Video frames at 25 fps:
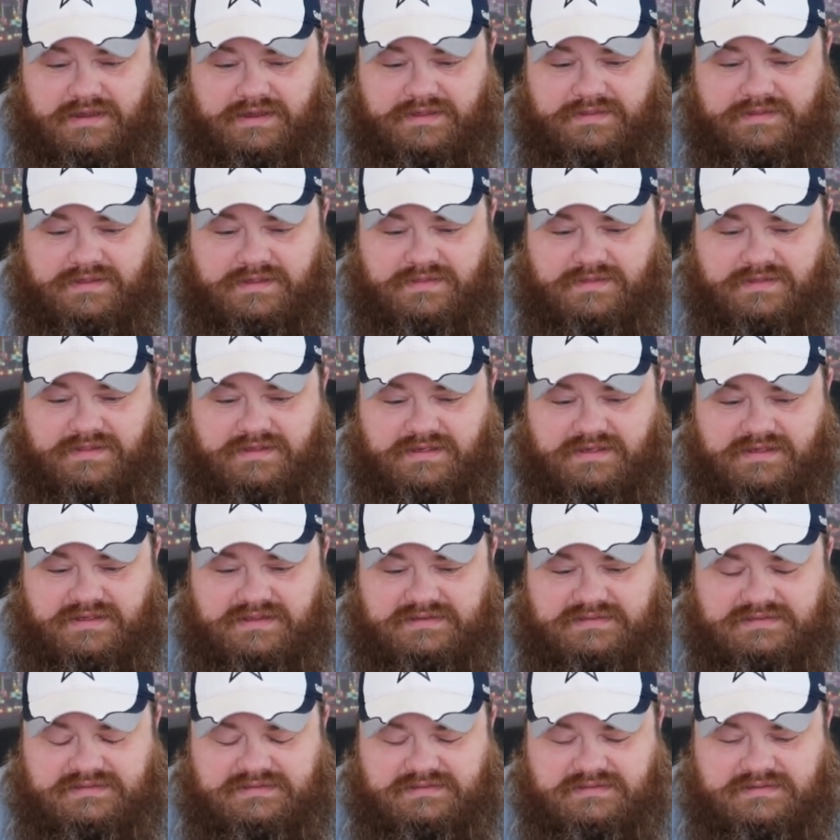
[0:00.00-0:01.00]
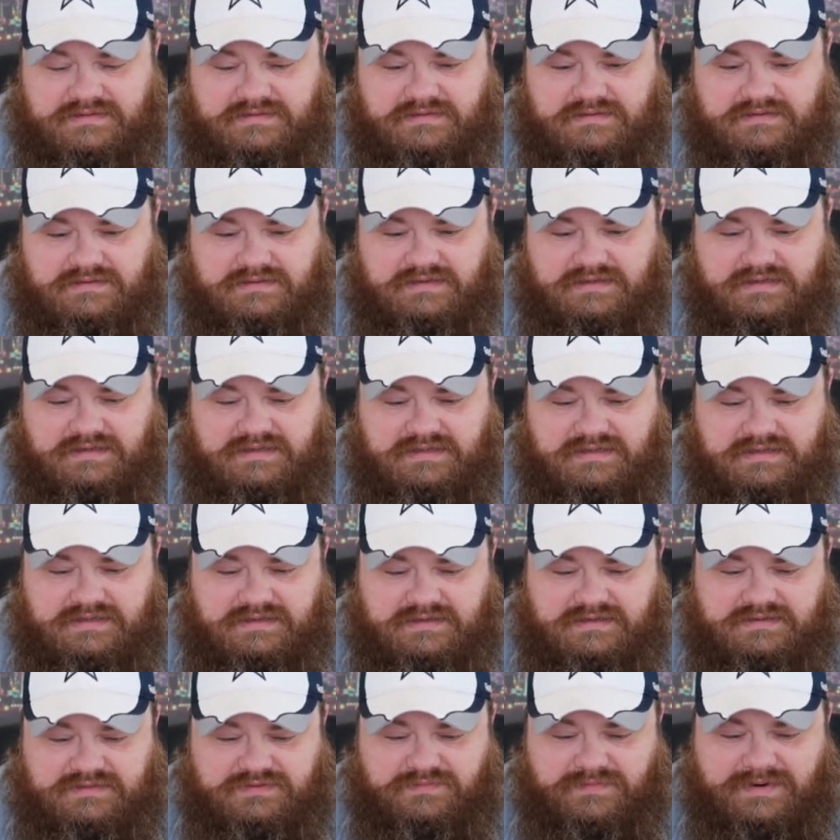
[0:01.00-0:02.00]
And then this
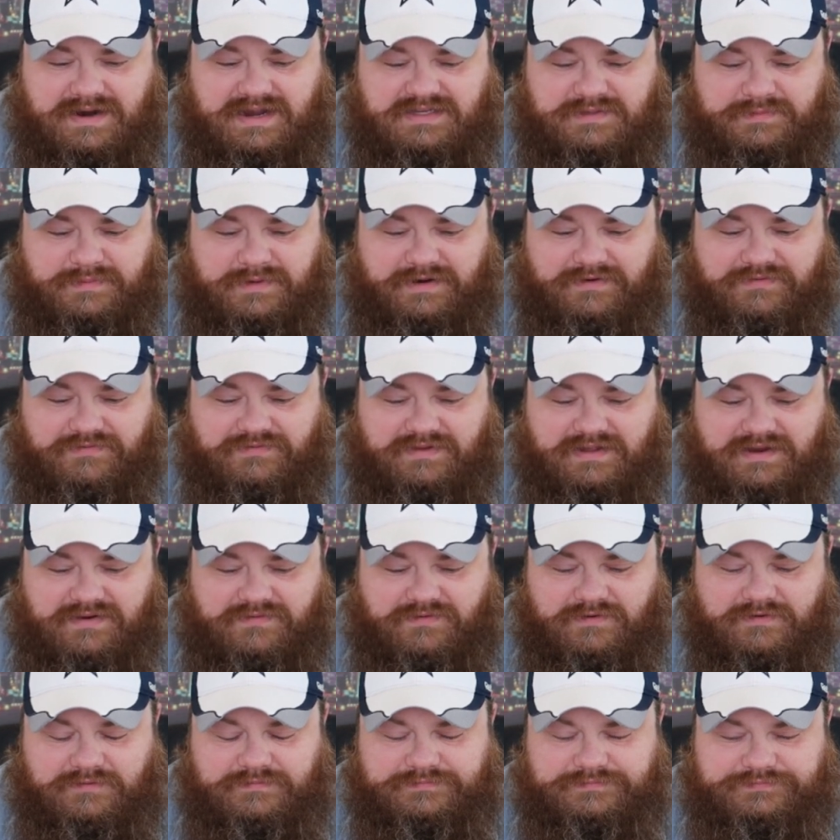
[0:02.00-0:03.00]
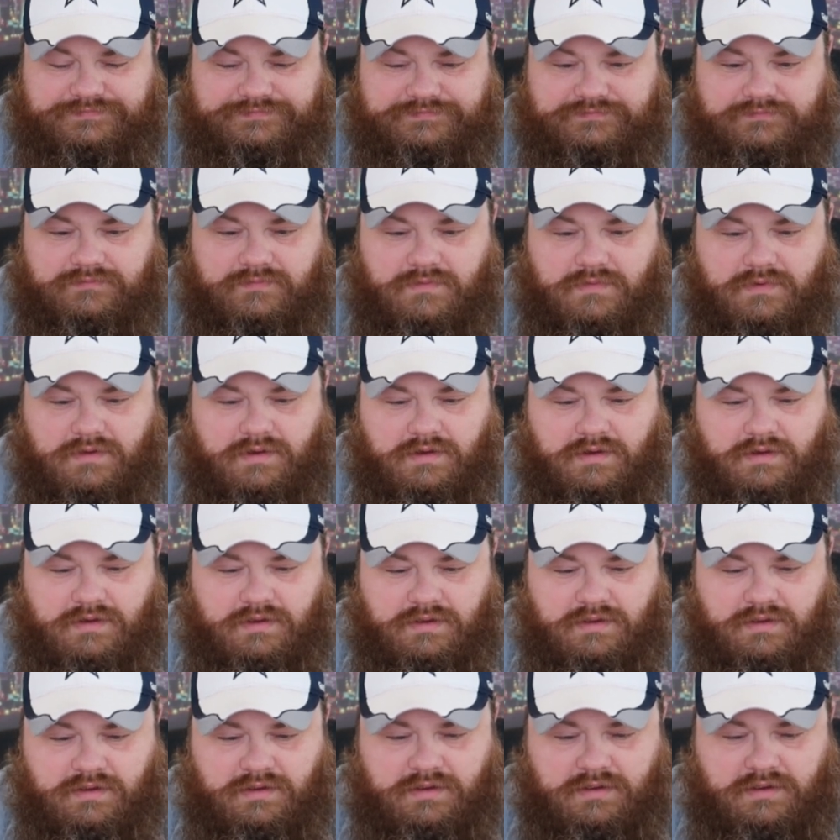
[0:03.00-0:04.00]
is raspberry flavor.
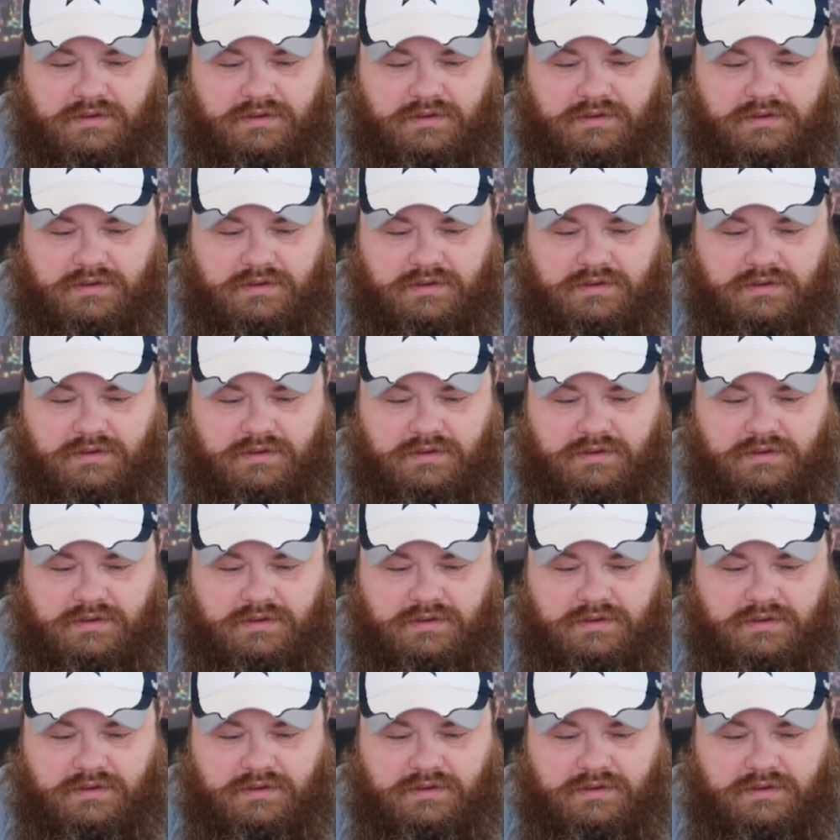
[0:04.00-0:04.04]
So